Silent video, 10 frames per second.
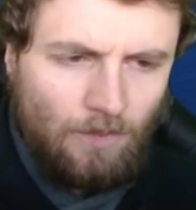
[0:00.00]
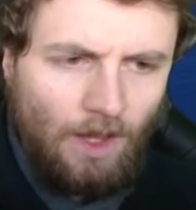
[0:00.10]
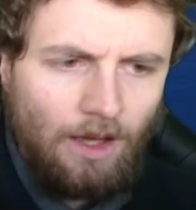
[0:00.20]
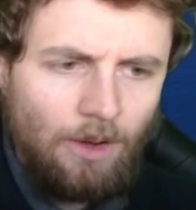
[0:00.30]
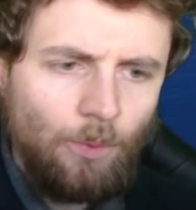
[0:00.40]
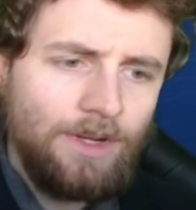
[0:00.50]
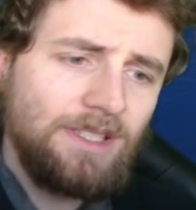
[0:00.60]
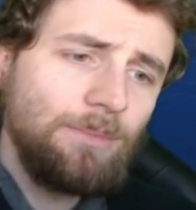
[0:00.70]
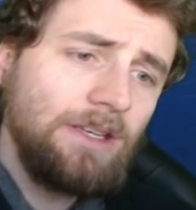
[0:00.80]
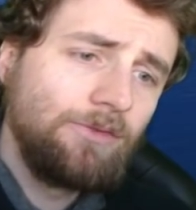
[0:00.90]
What does
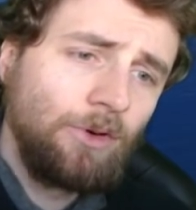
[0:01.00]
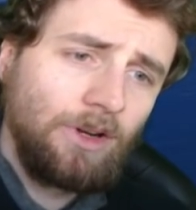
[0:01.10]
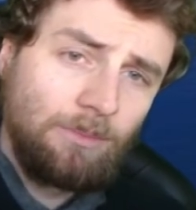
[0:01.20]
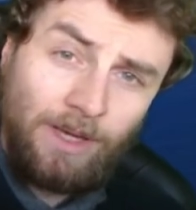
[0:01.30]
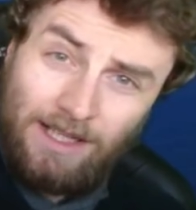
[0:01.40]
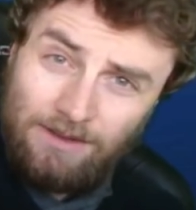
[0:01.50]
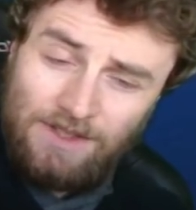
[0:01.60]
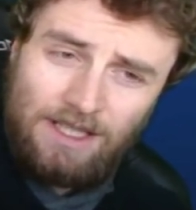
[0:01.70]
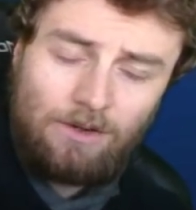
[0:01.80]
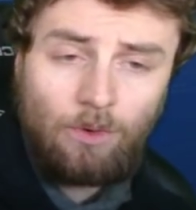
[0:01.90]
it mean for a competitive
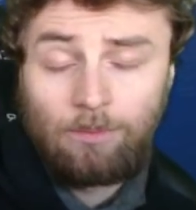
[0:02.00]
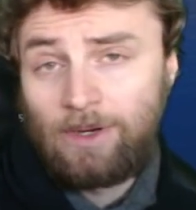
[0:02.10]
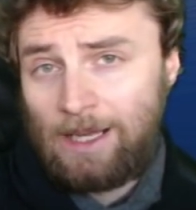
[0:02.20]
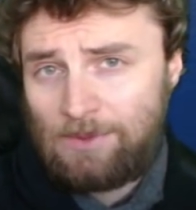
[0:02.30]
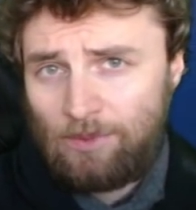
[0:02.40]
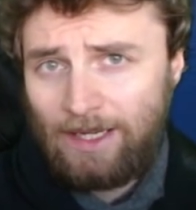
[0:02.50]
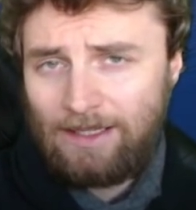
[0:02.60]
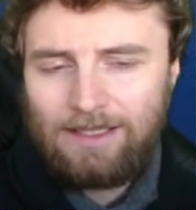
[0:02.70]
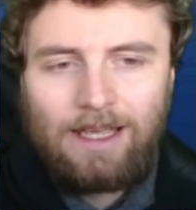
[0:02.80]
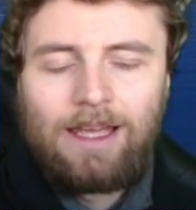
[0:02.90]
scene or perhaps
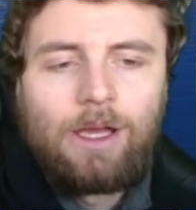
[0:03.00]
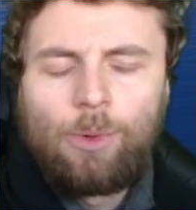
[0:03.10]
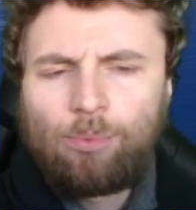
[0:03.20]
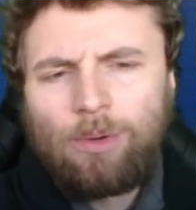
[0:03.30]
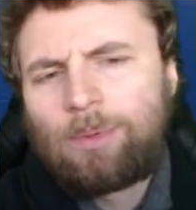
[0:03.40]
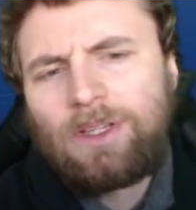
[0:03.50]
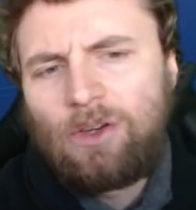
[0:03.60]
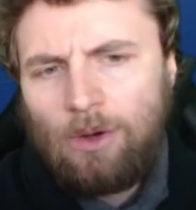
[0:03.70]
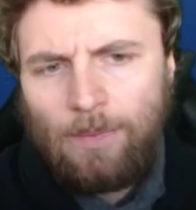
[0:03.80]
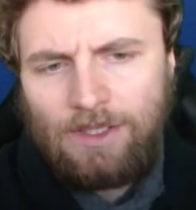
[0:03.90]
ranked? Probably
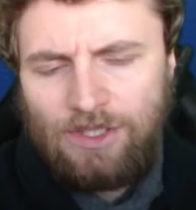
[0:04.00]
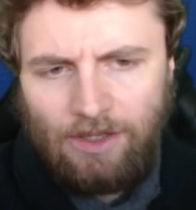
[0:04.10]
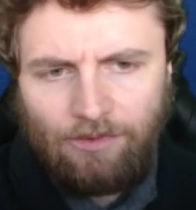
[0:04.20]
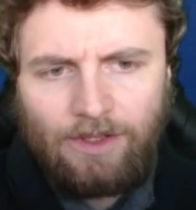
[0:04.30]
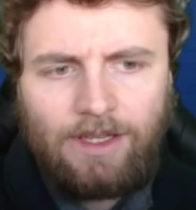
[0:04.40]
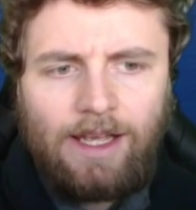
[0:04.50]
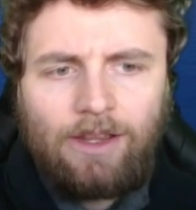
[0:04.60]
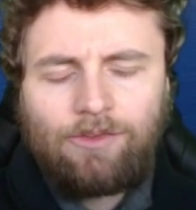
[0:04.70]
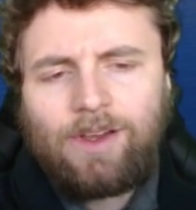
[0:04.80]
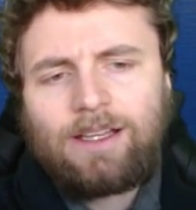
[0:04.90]
not much different.
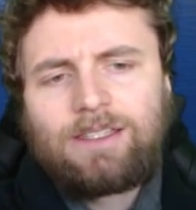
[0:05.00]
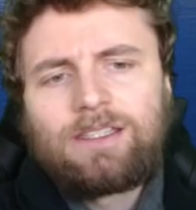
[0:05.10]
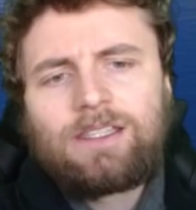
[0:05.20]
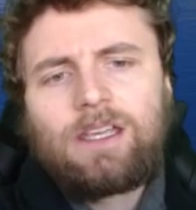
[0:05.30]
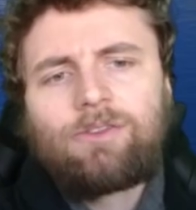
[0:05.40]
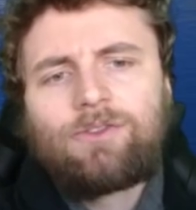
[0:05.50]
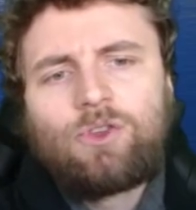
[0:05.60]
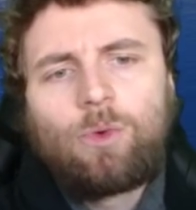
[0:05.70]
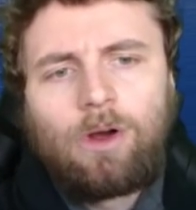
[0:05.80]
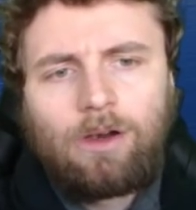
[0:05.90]
The fact is, if
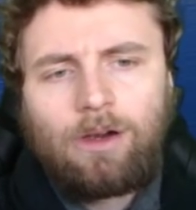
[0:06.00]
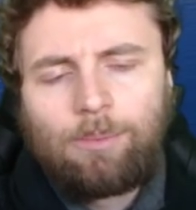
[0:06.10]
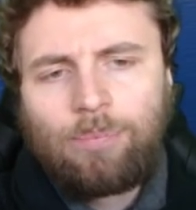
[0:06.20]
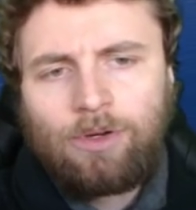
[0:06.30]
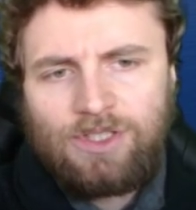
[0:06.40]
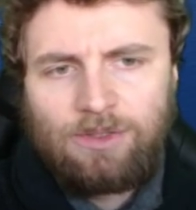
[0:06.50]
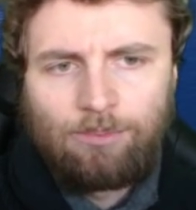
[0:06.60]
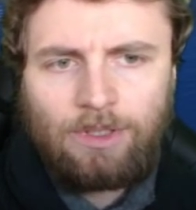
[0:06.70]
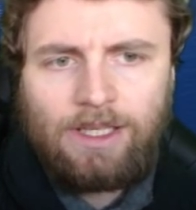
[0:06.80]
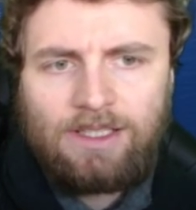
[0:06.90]
you are a person
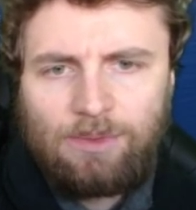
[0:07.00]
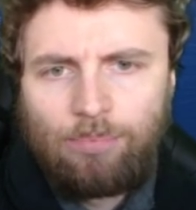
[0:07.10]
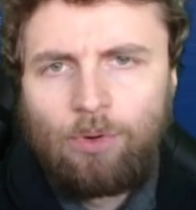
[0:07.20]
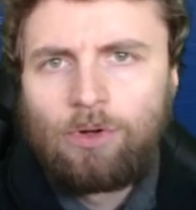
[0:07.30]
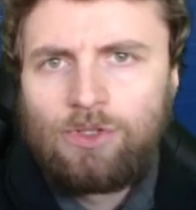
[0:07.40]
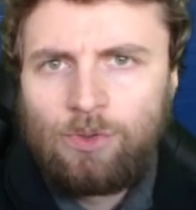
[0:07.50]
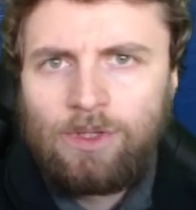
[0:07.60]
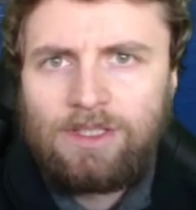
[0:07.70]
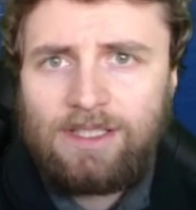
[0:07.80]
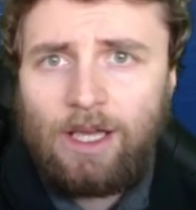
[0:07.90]
playing support,
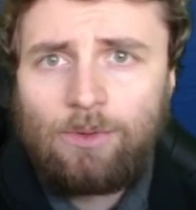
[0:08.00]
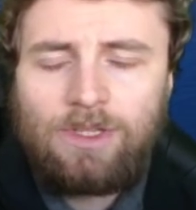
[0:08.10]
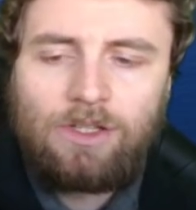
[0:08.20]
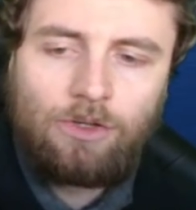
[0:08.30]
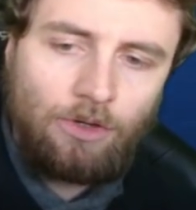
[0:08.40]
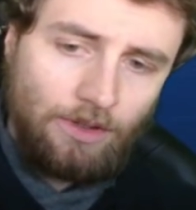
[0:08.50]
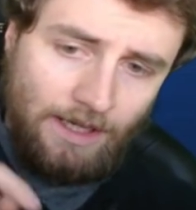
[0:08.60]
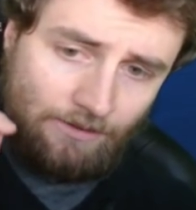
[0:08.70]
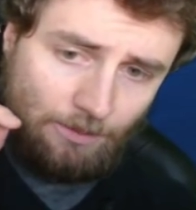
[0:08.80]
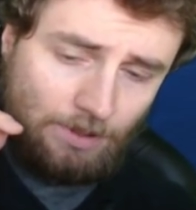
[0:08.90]
doing the scouting, you're not going to
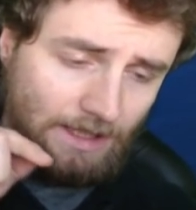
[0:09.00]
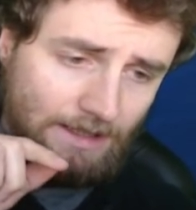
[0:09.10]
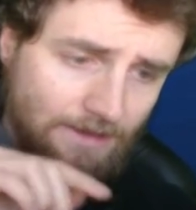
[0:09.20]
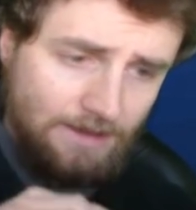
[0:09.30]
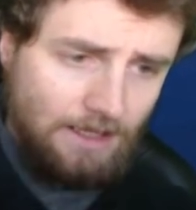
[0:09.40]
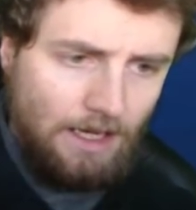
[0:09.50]
have the planes